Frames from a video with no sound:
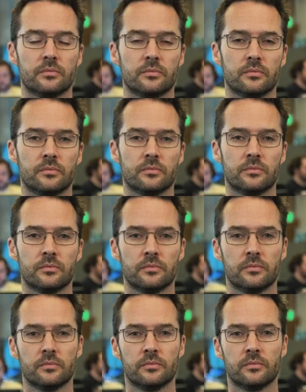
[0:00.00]

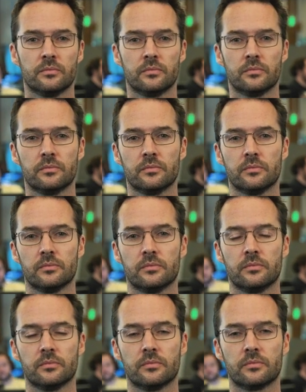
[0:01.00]

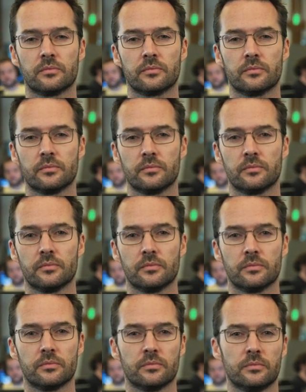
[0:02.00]

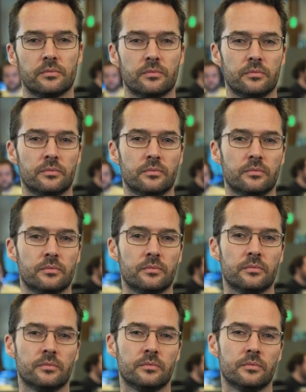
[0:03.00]

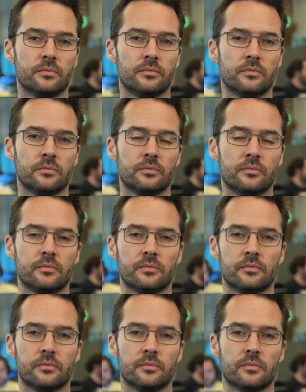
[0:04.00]

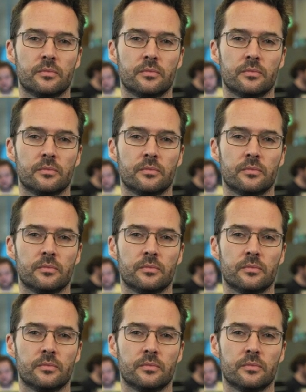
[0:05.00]
(not speaking)